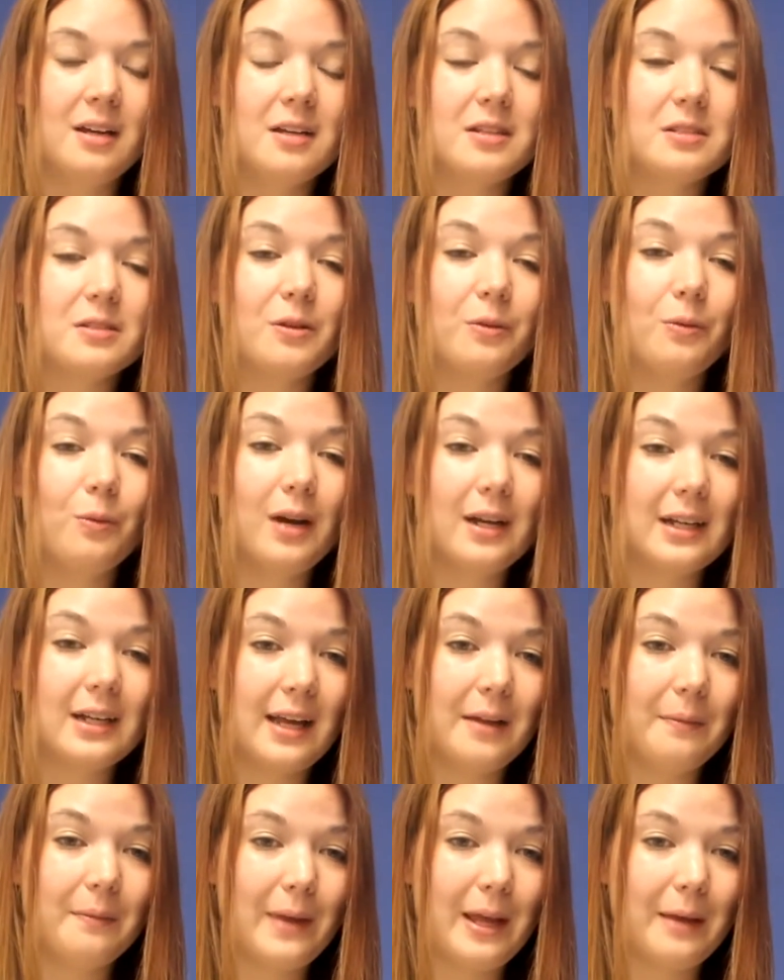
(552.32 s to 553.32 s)
So what
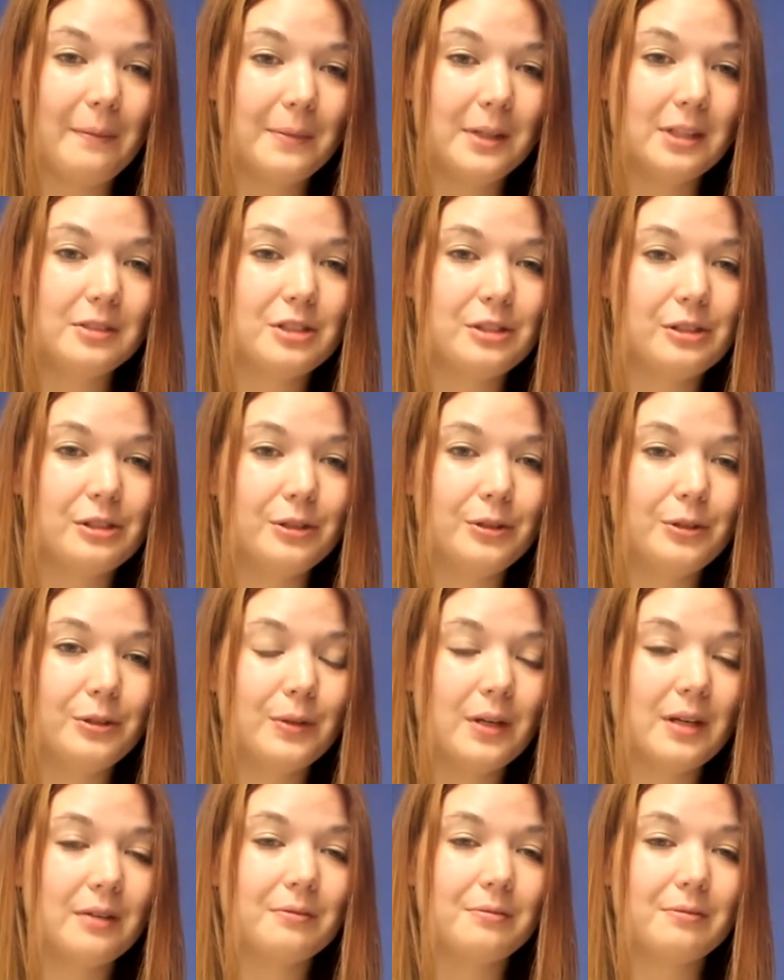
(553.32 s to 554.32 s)
can people
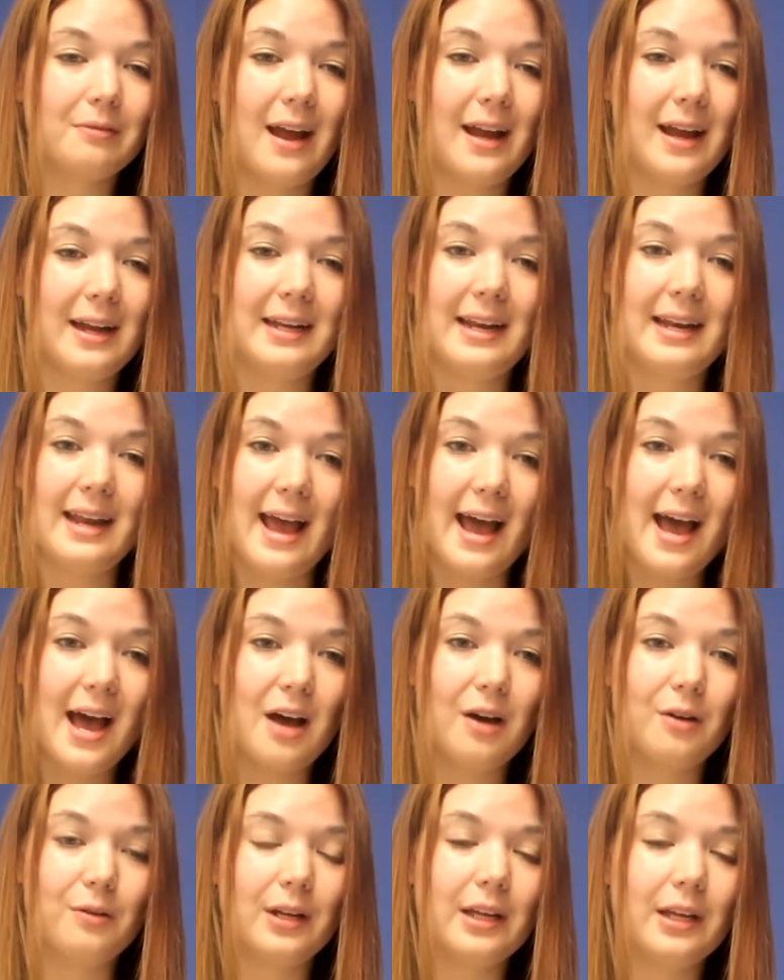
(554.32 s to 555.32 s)
do right
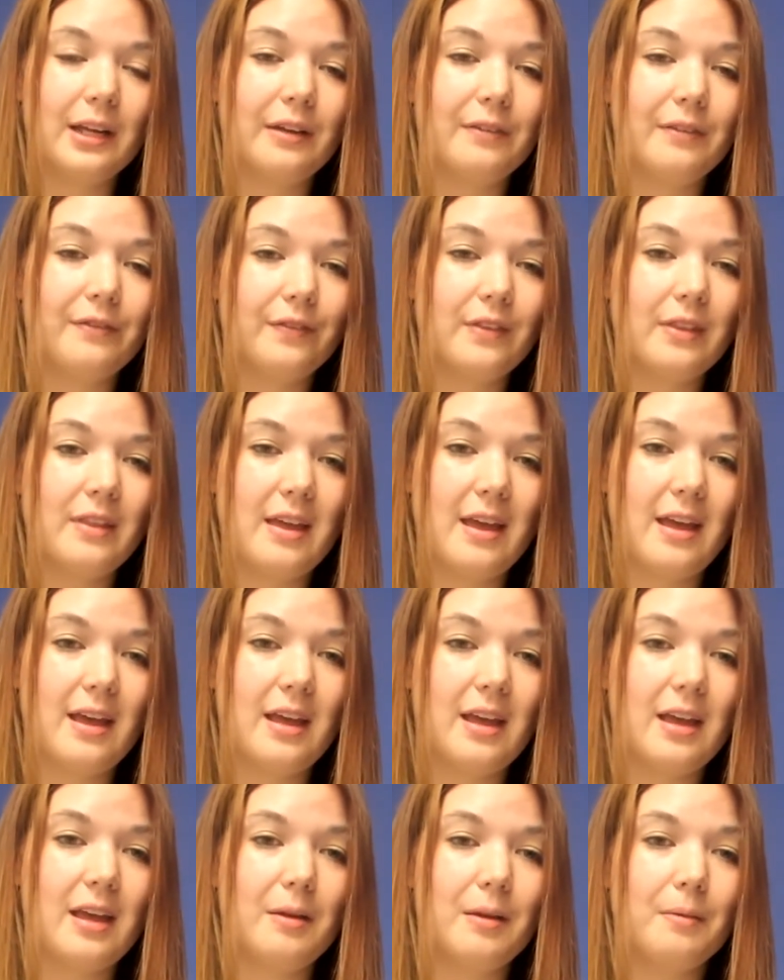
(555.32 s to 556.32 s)
now if
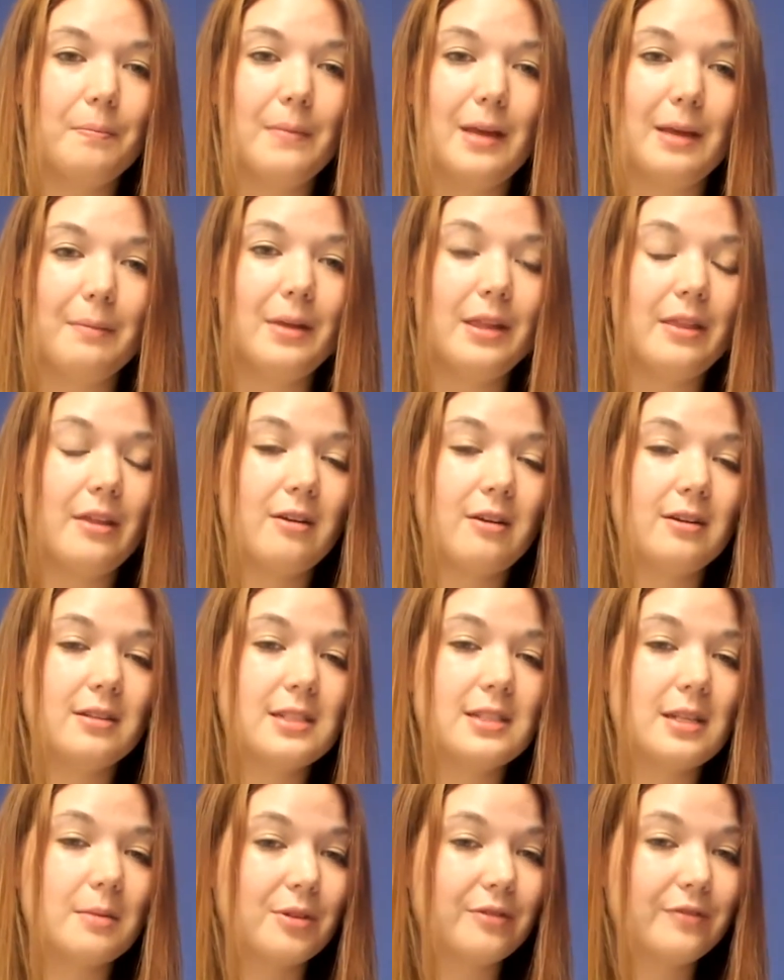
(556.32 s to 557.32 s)
maybe they're
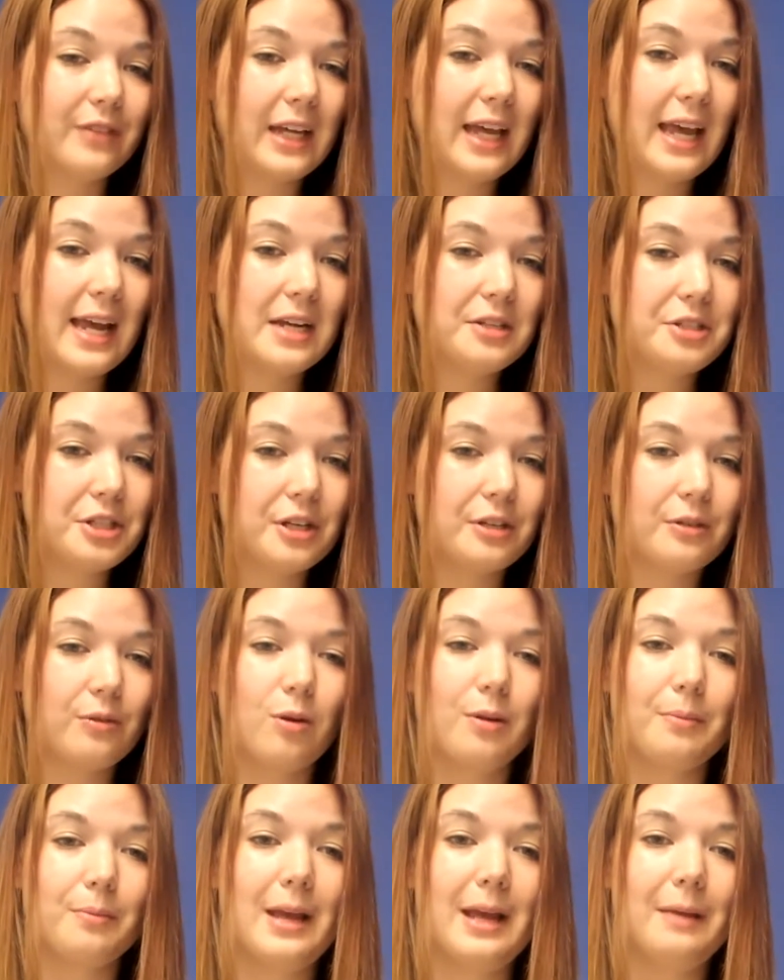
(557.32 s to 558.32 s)
on summer vacation,
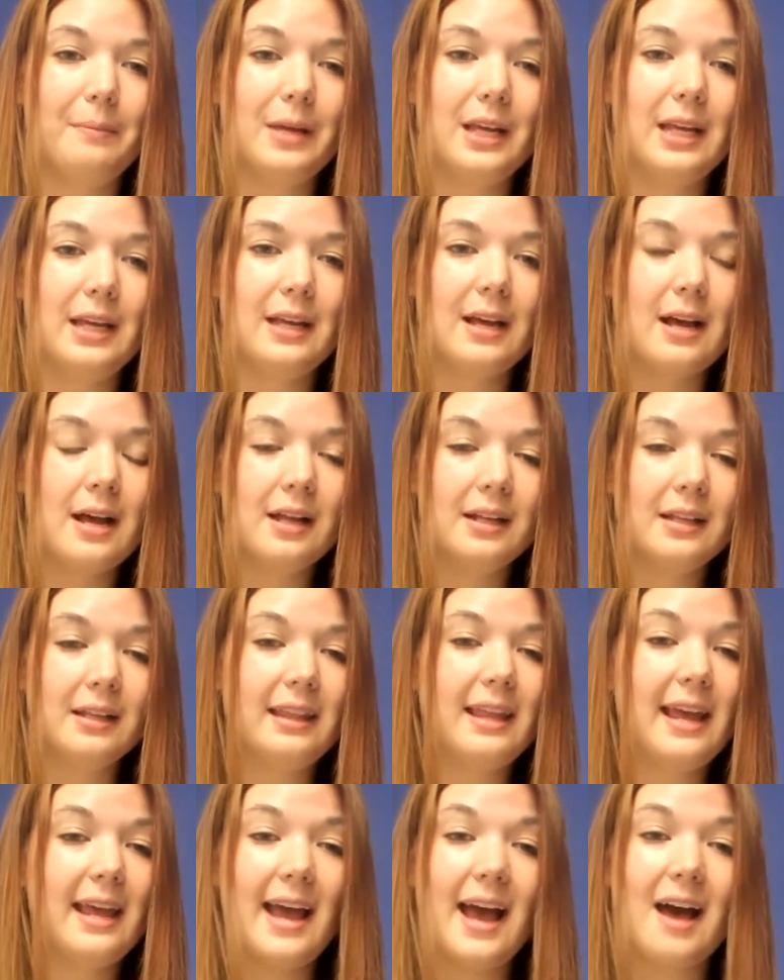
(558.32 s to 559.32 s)
or maybe
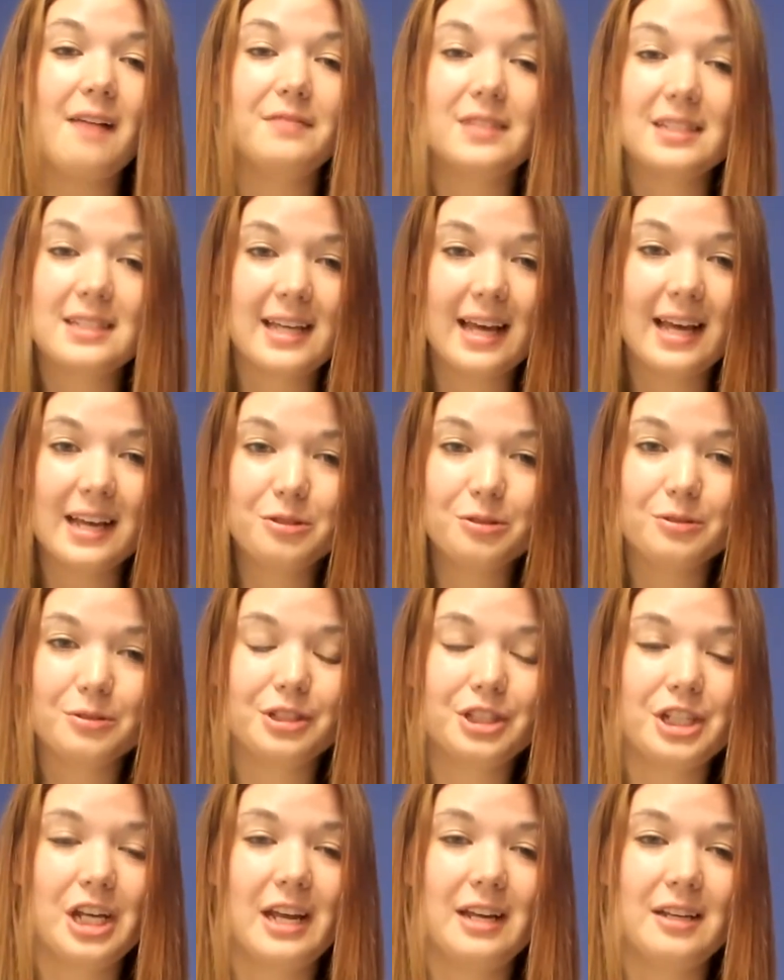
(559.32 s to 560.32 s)
they have a schedule
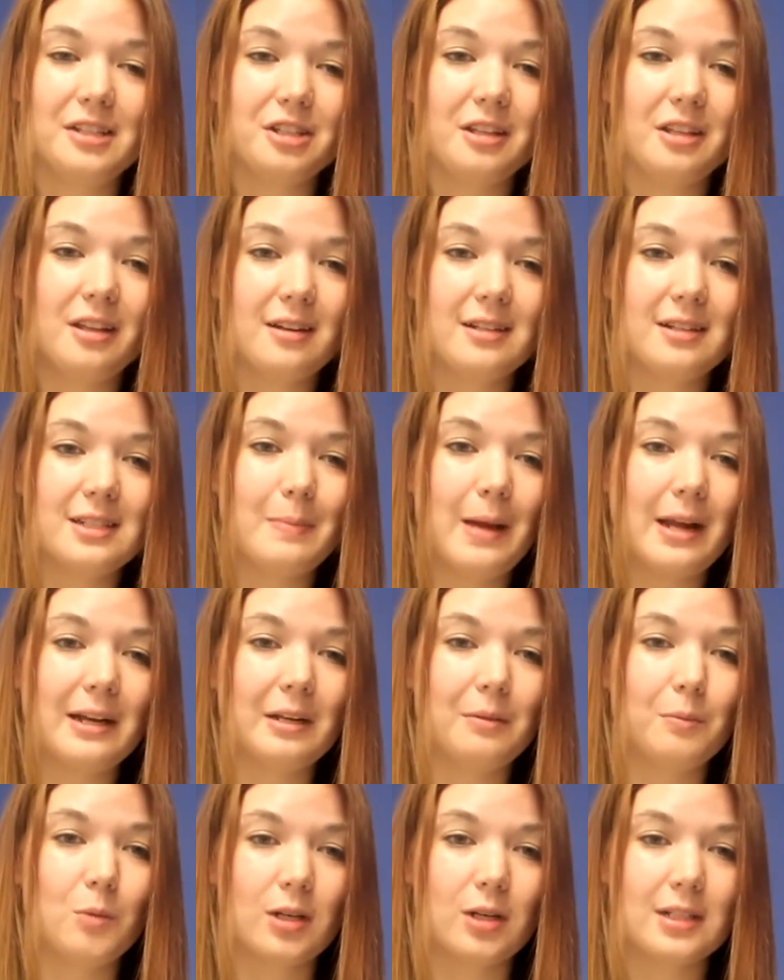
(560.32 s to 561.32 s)
change and they're
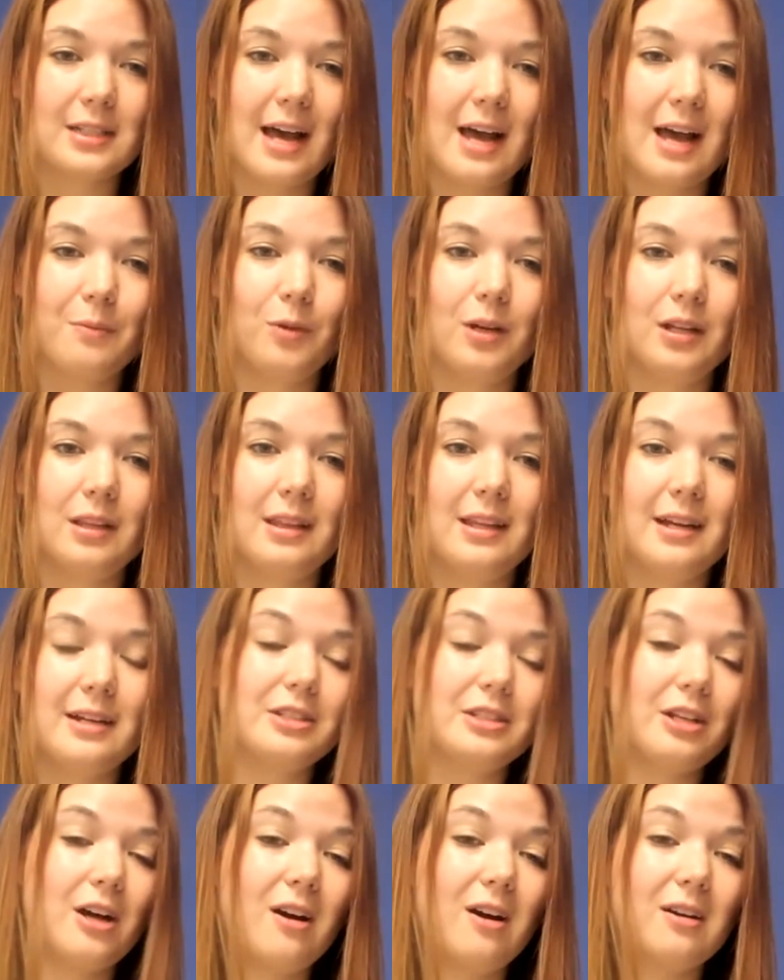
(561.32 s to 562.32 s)
spending more time with their
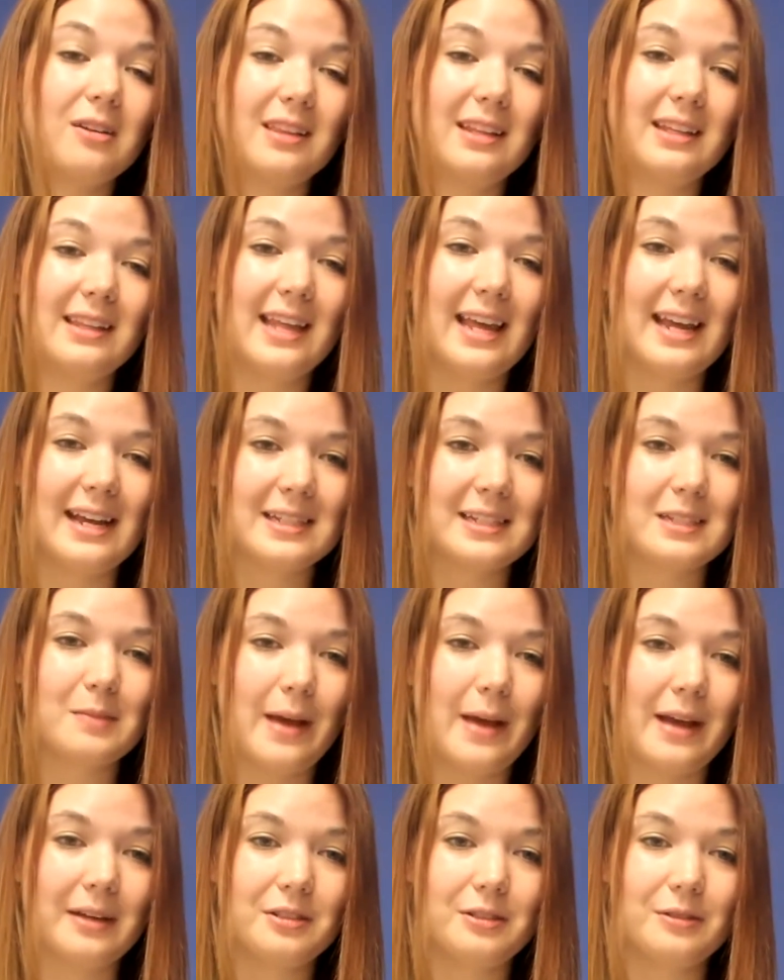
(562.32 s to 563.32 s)
dog than they
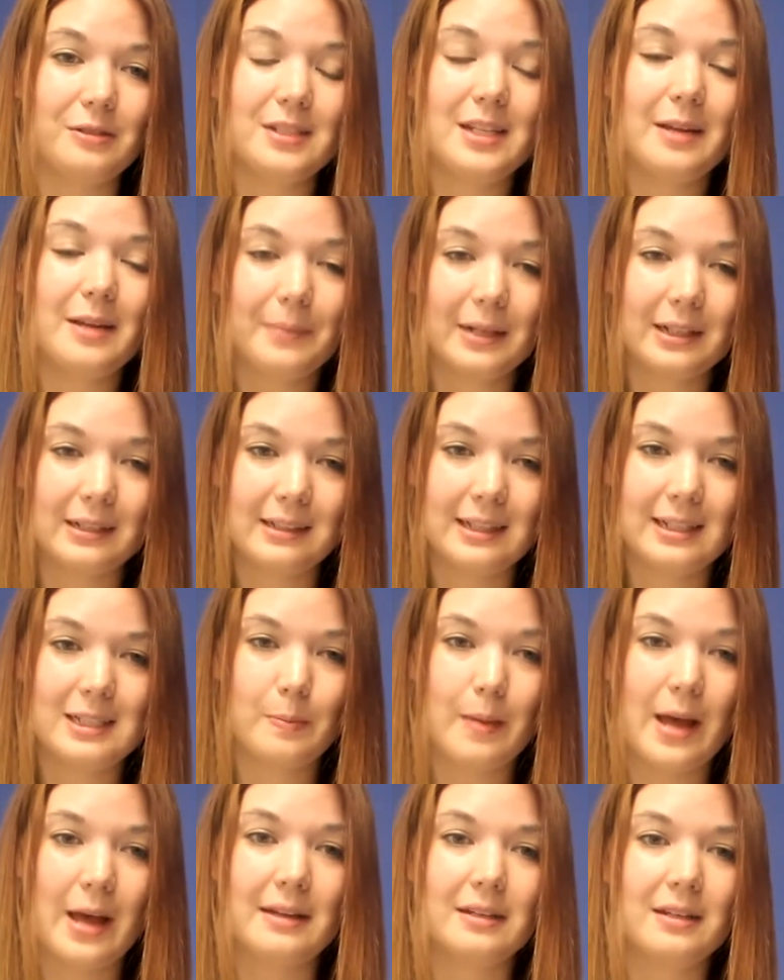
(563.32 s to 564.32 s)
expect to typically
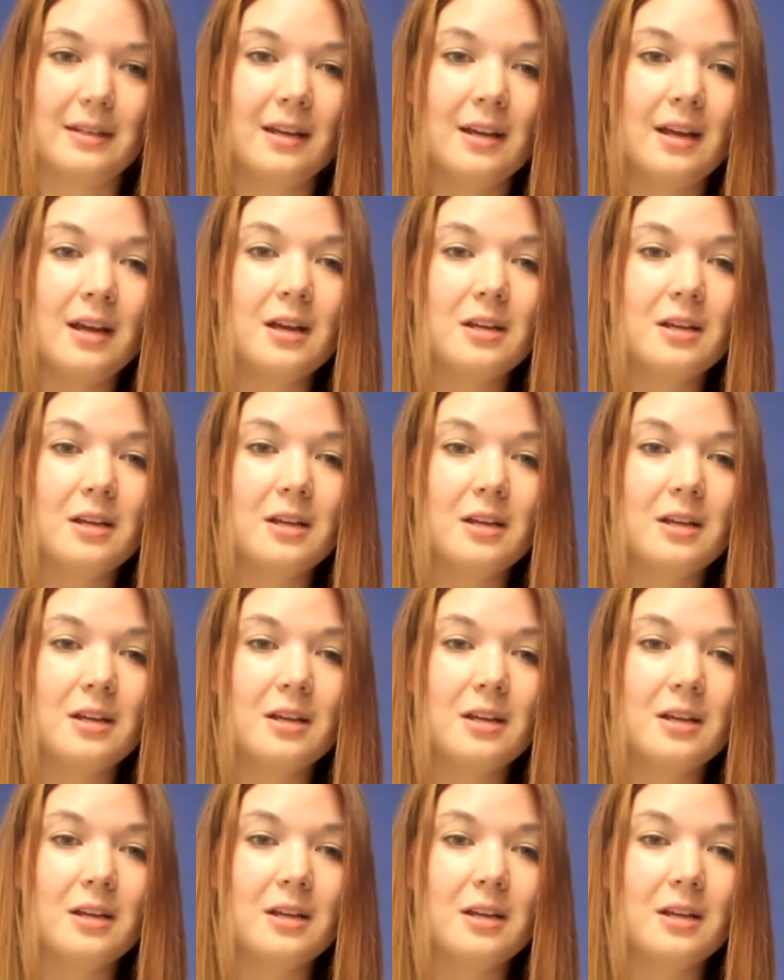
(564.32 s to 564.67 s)
spend?